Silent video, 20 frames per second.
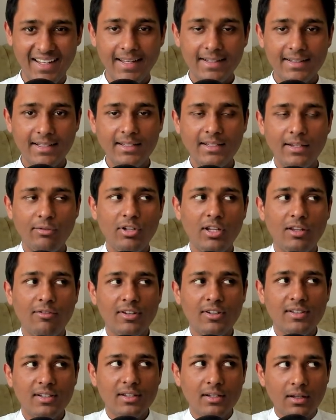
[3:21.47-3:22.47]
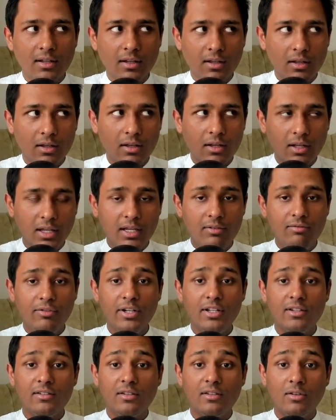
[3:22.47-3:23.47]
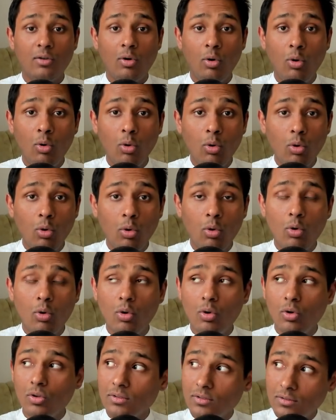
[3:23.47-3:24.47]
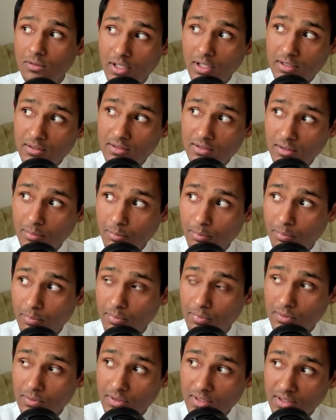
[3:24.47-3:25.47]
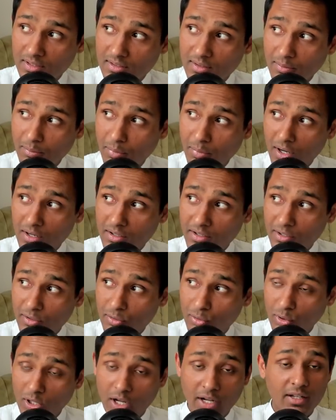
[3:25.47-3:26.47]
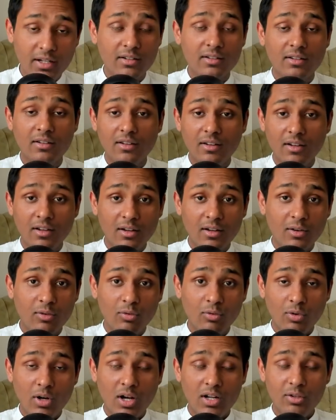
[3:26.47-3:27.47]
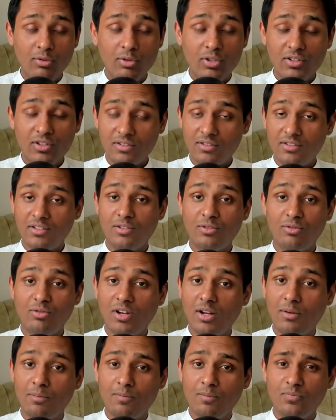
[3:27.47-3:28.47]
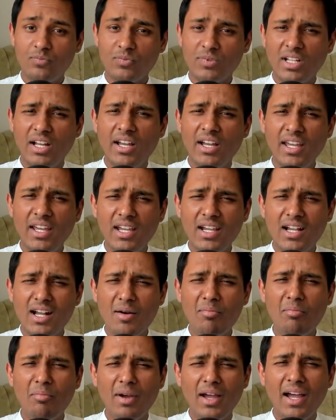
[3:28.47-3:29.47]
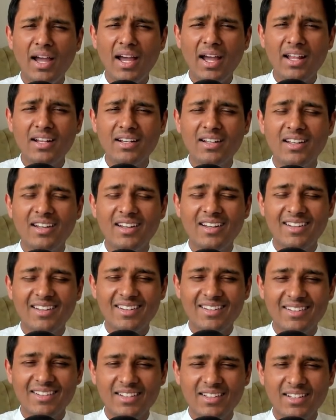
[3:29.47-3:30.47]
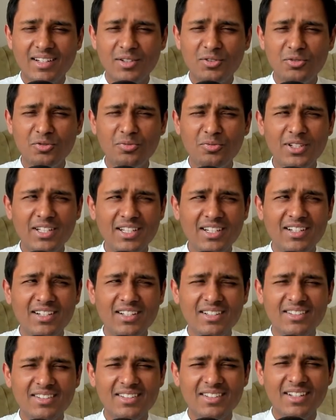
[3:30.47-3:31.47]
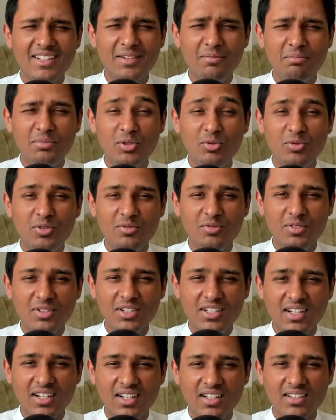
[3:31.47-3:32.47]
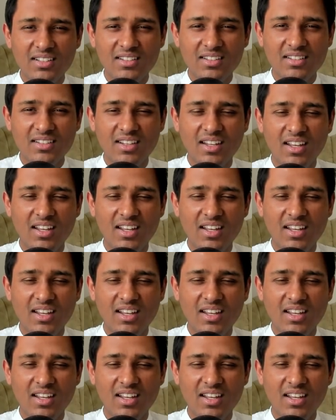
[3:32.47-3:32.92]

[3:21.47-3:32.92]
then they will give us an invitation. Oh, there's the party tonight. Are you interested to come? Hey, come man, there are too many girls there, beautiful girls.